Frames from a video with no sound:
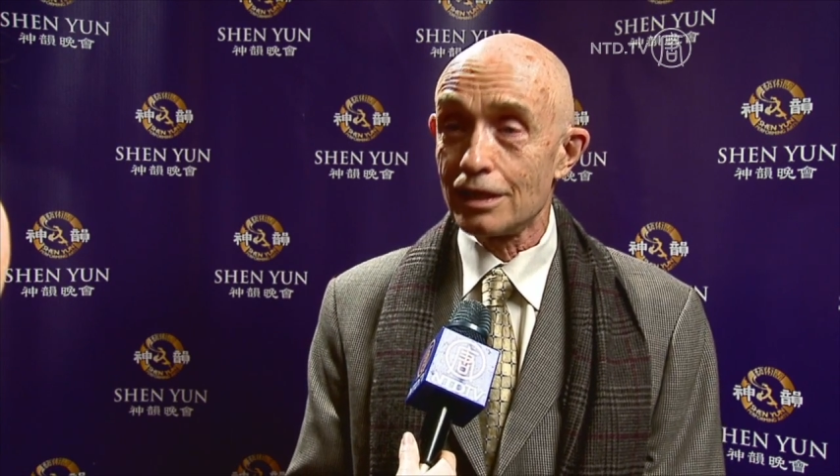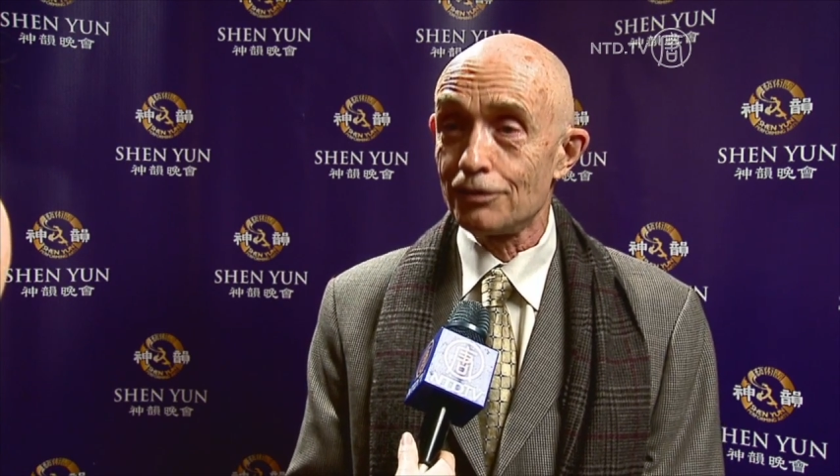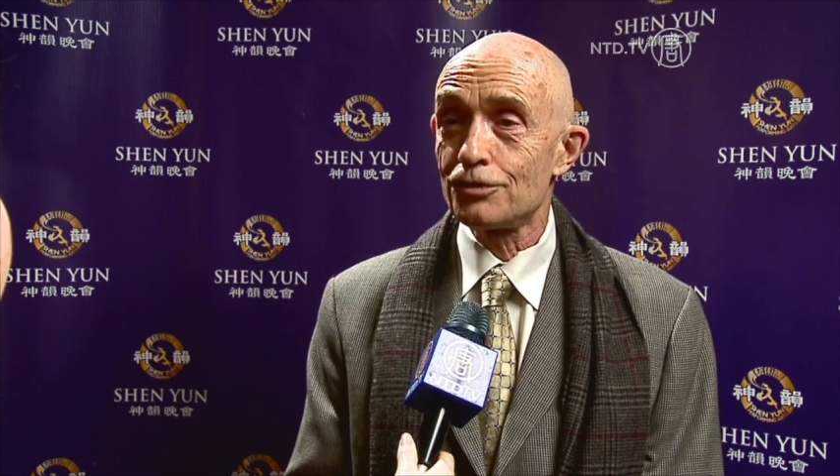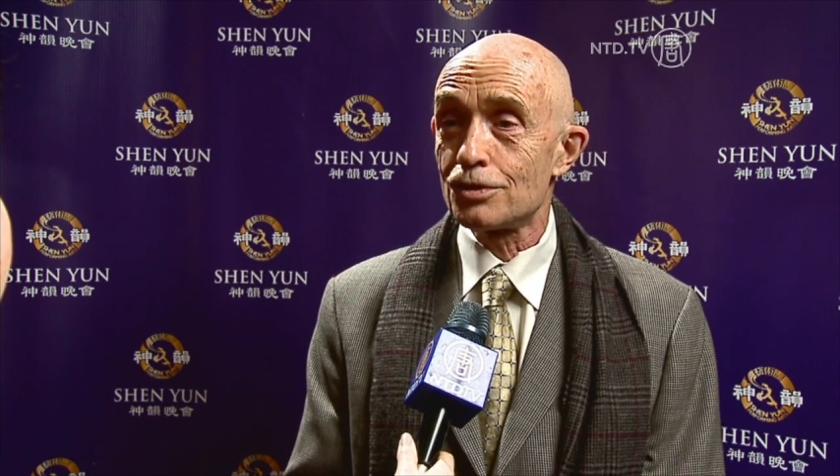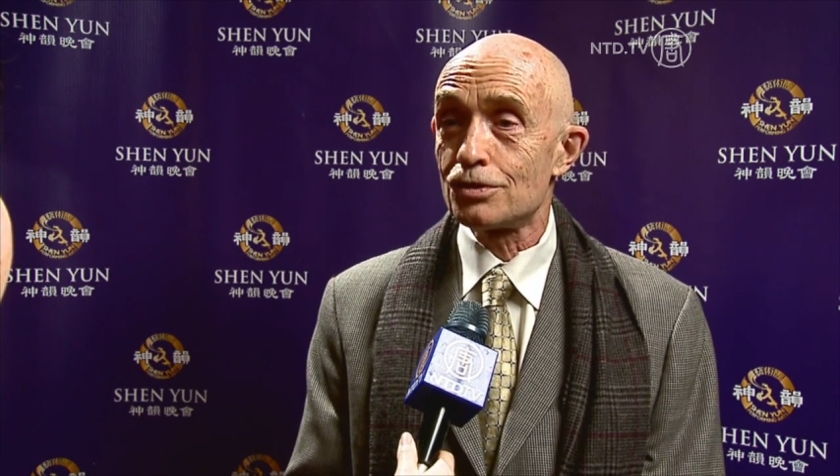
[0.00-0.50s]

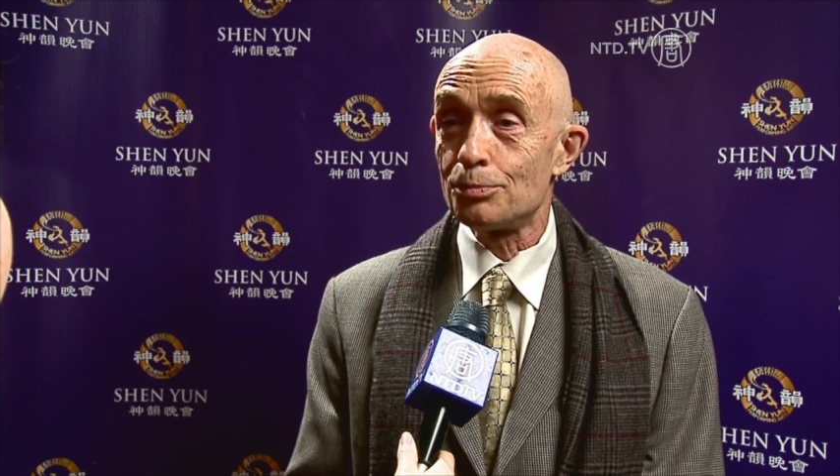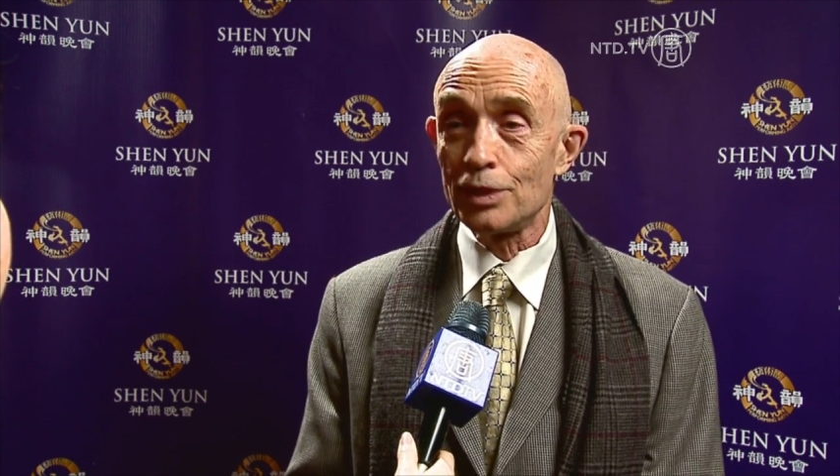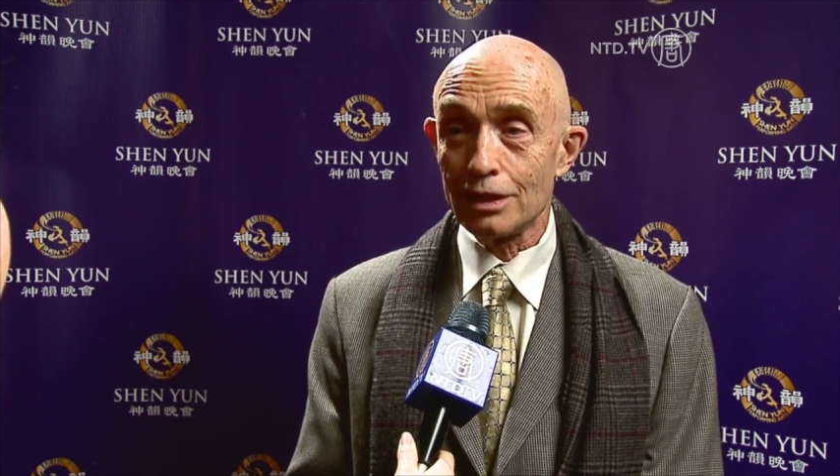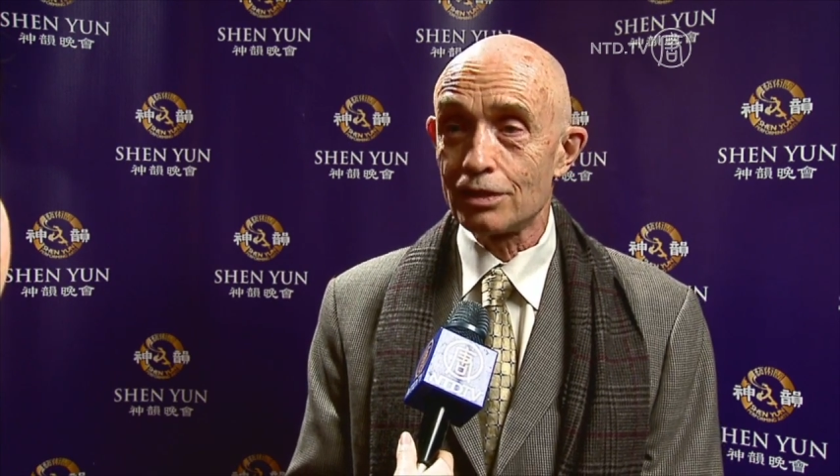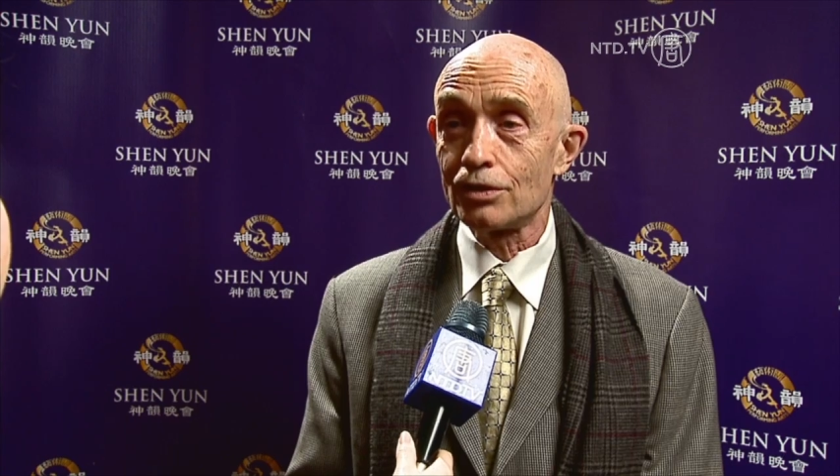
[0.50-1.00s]
gift to
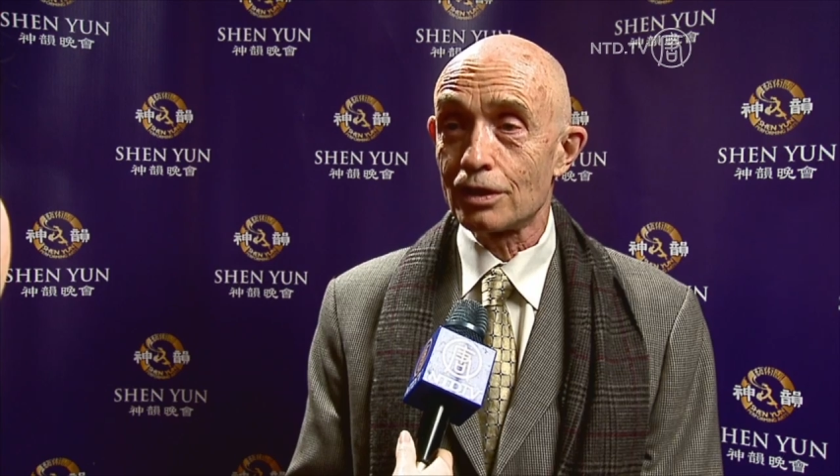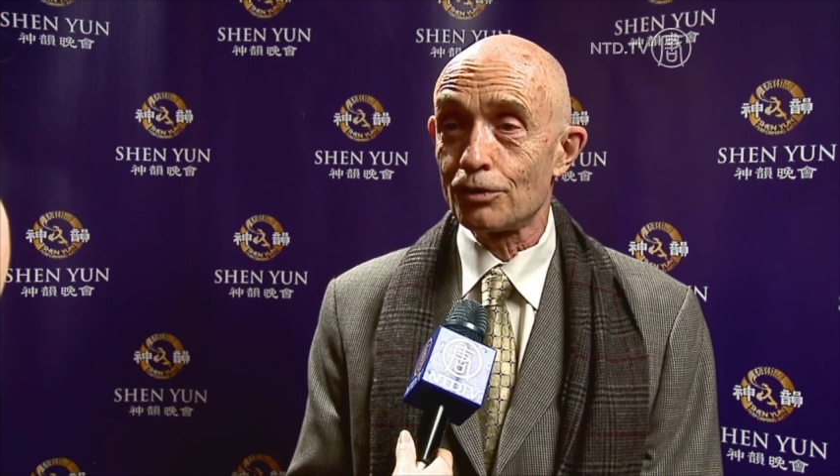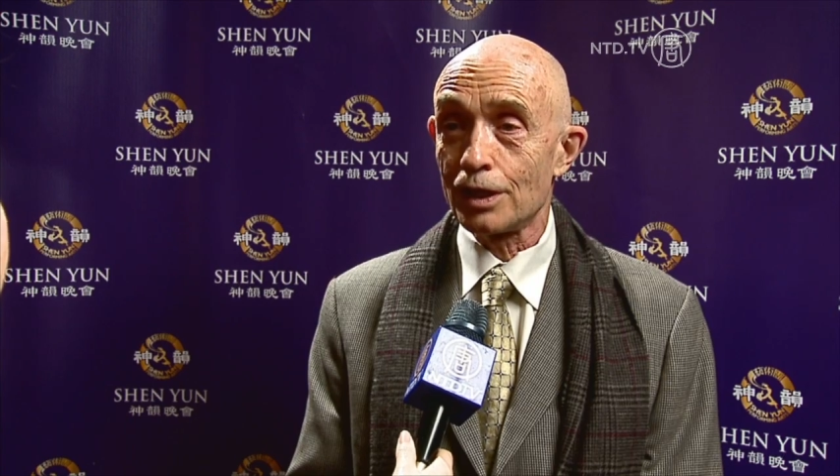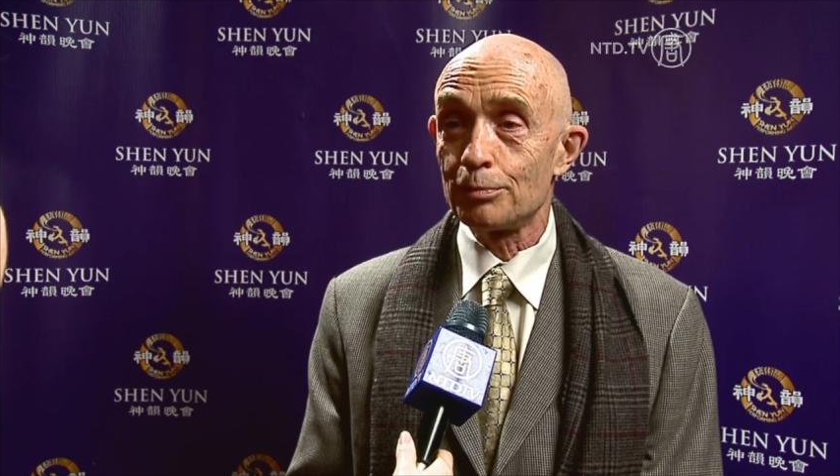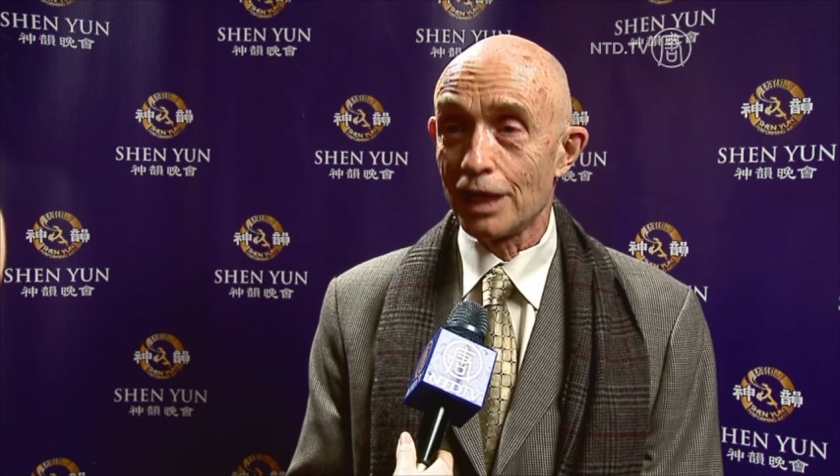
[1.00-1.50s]
be here and a
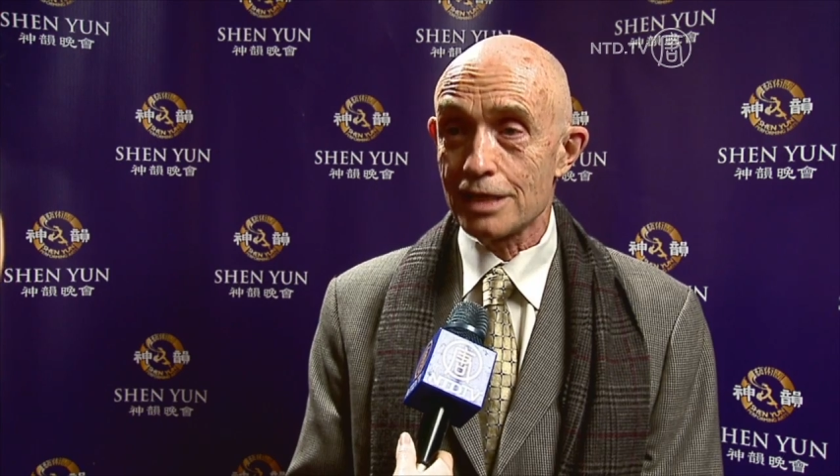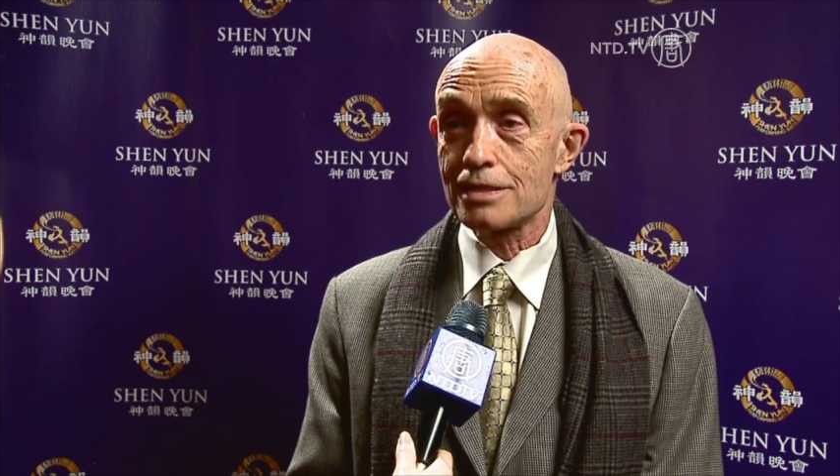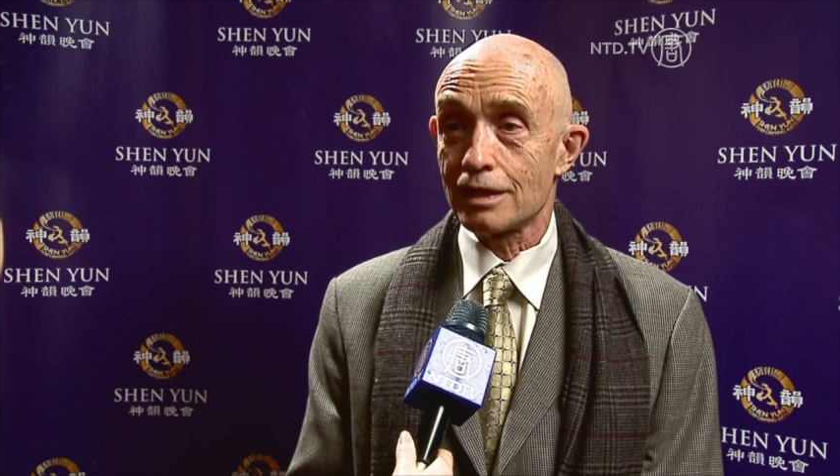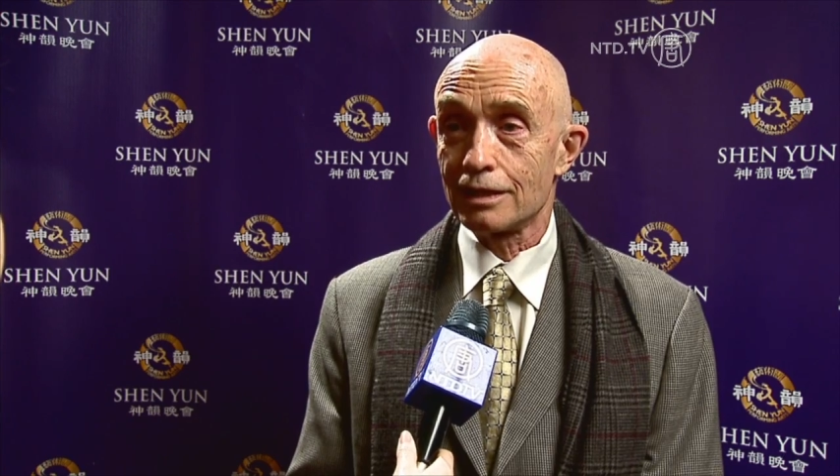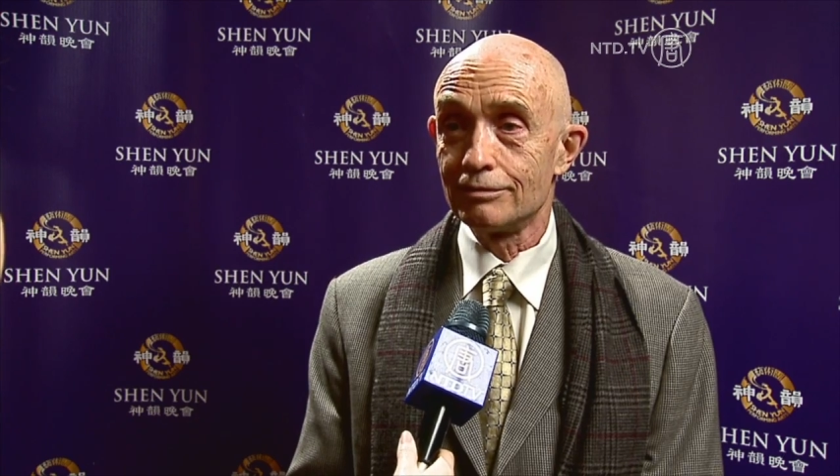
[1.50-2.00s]
great
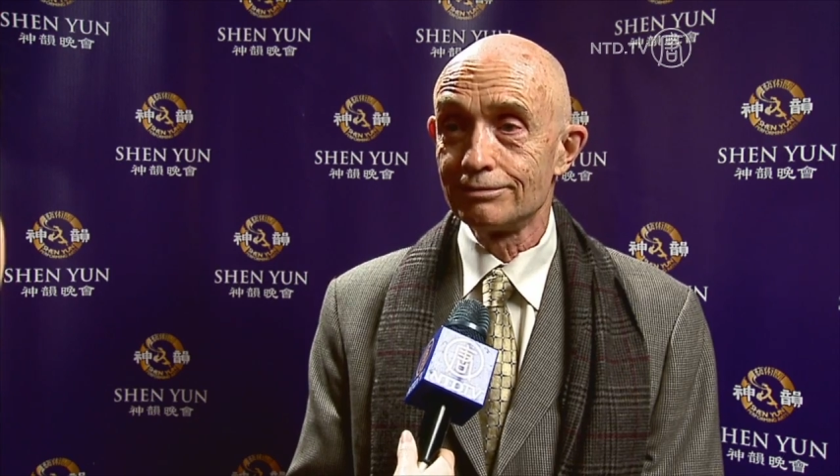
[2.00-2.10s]
blessing.